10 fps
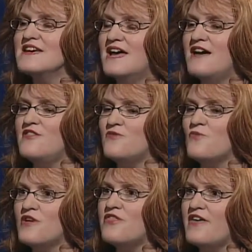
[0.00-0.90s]
And then
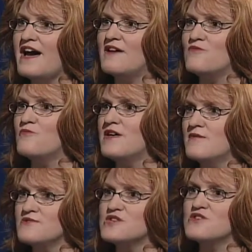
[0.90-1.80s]
with that, we'll be
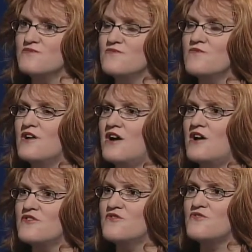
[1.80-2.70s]
able to uh,
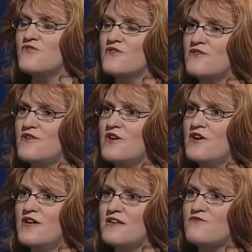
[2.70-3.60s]
use
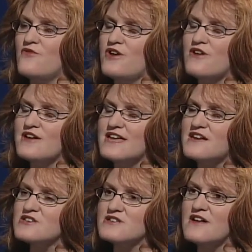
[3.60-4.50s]
it for
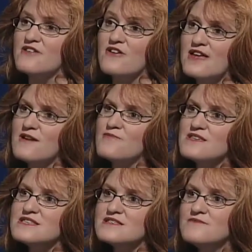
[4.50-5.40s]
irrigation on our campus.